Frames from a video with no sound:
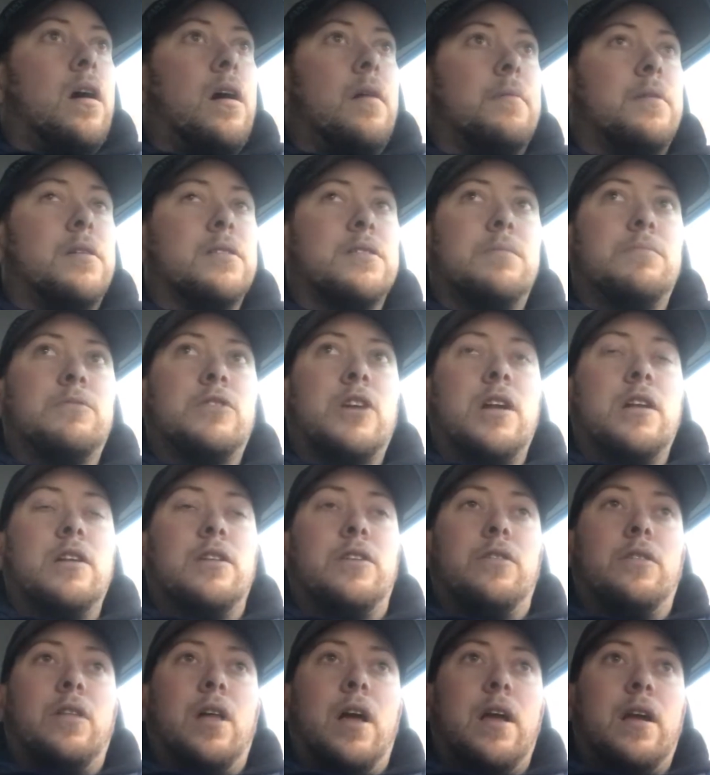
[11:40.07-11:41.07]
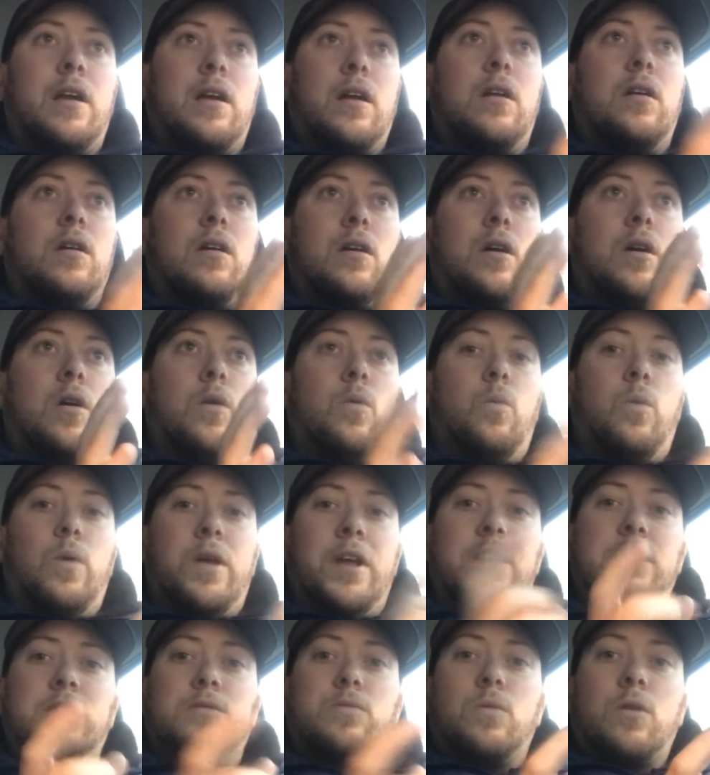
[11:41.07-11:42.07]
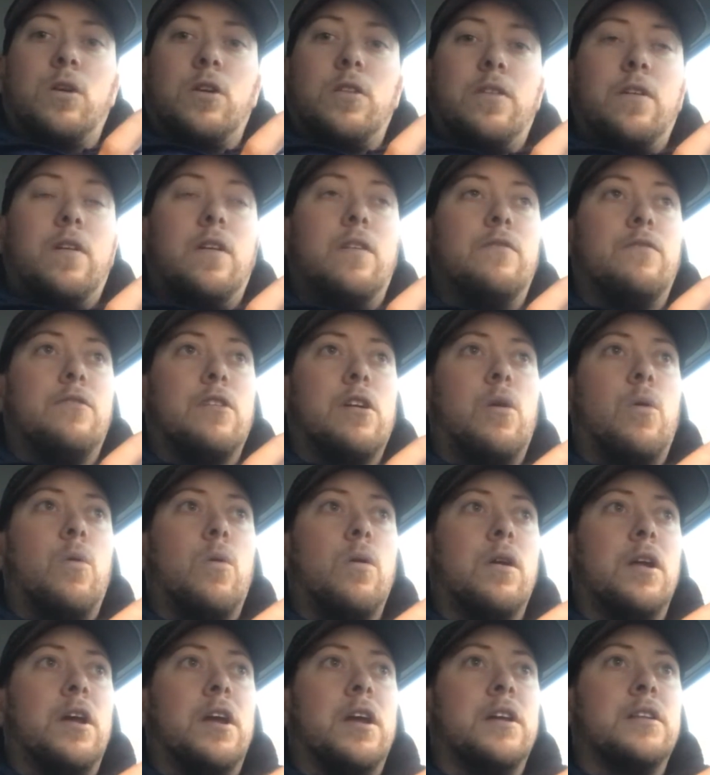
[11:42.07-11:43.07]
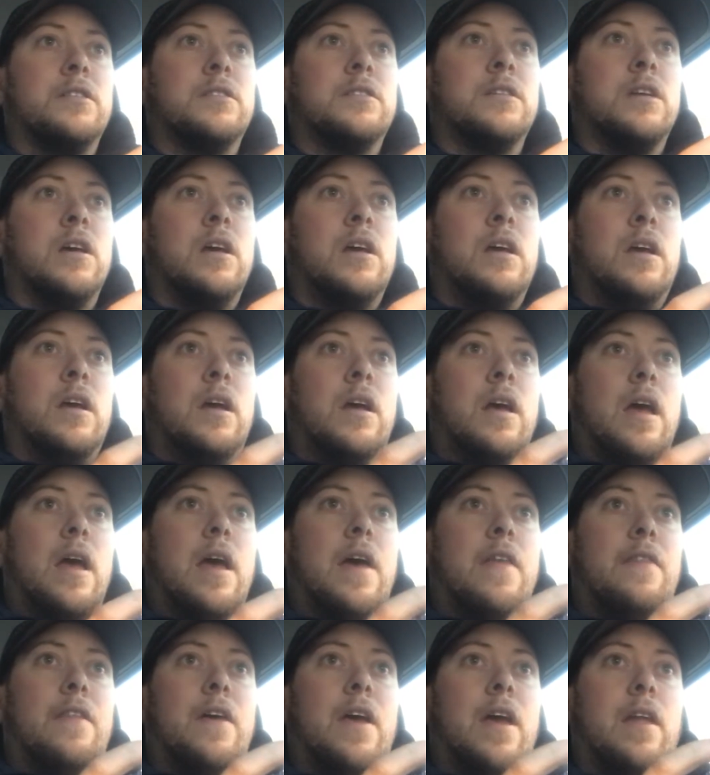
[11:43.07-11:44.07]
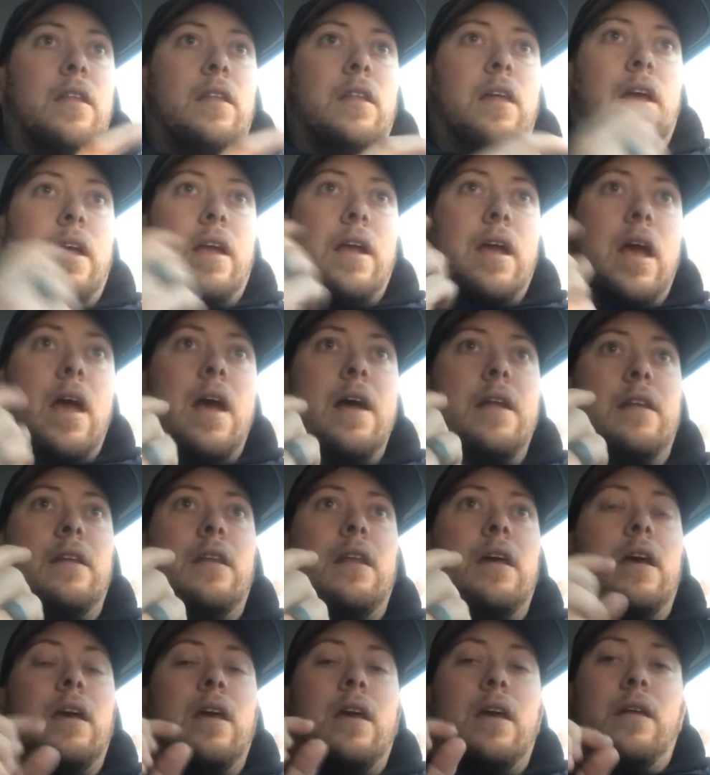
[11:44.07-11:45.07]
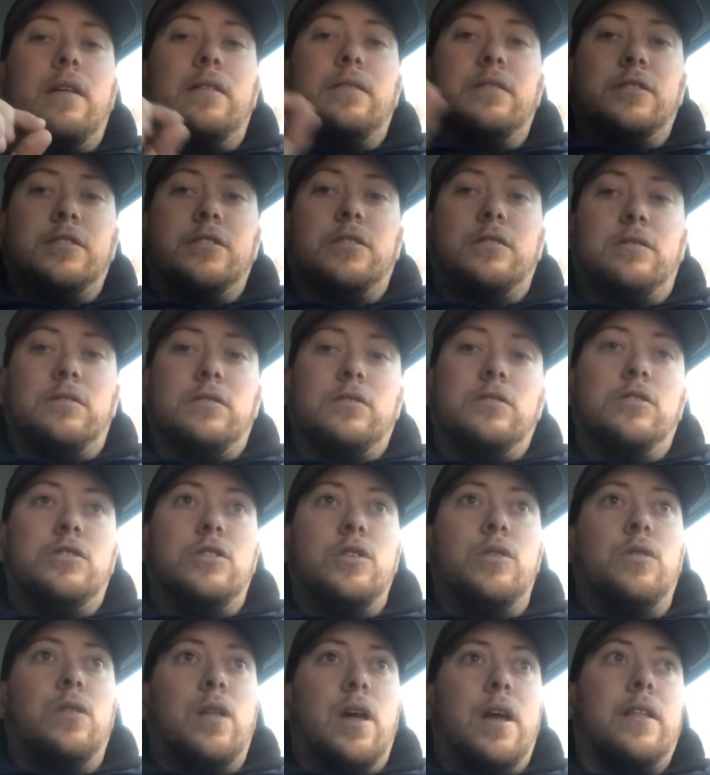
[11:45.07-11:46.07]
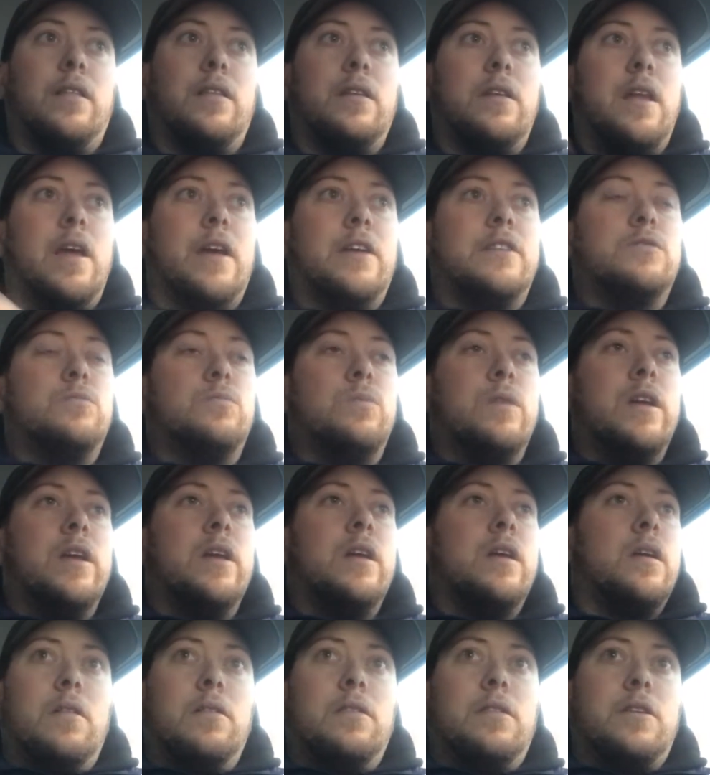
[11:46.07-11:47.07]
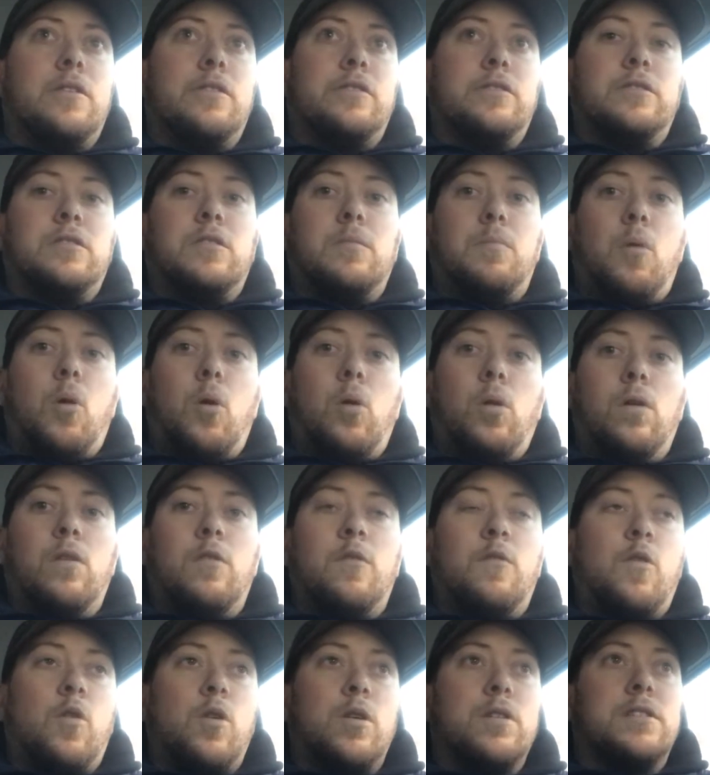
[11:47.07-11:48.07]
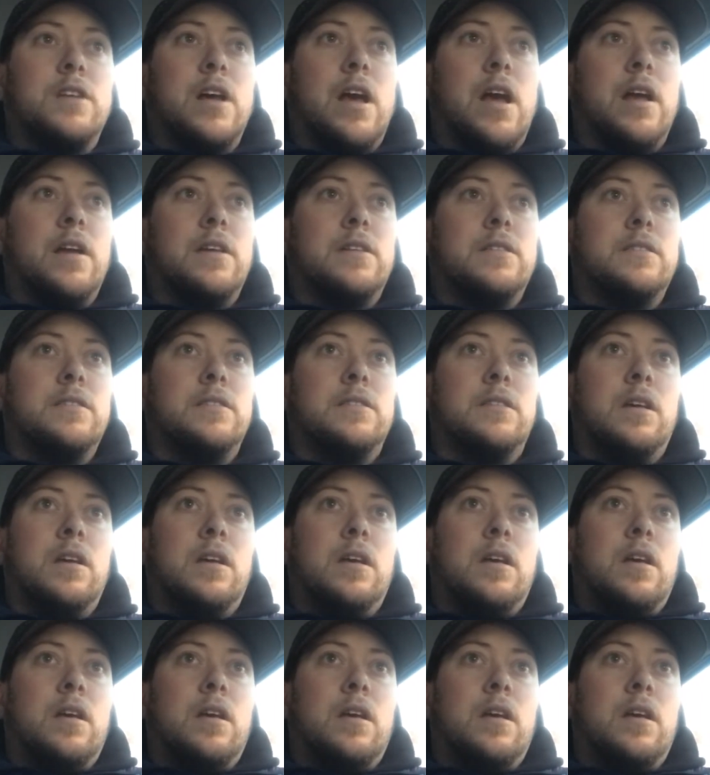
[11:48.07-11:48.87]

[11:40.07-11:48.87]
because I'm trying to do like a week's worth of recordings and then like edit it and just do like the next week. There's the polar vortex